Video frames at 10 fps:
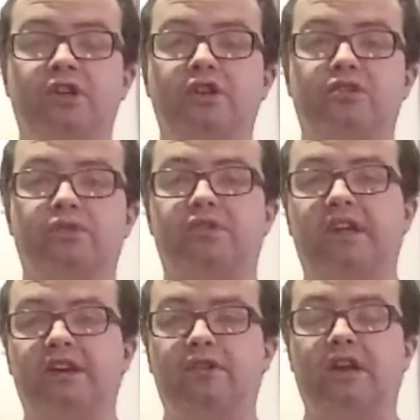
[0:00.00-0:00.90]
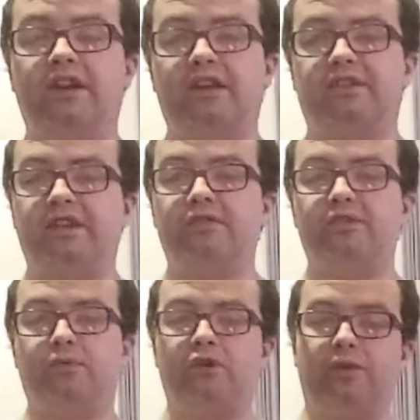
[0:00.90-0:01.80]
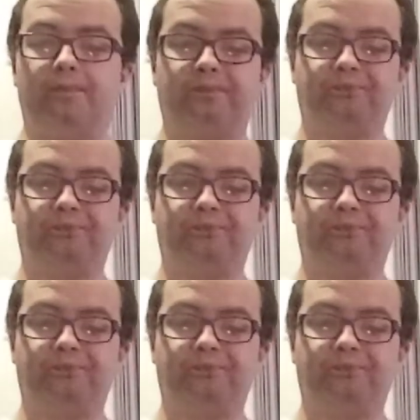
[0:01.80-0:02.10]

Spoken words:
So I tell you what,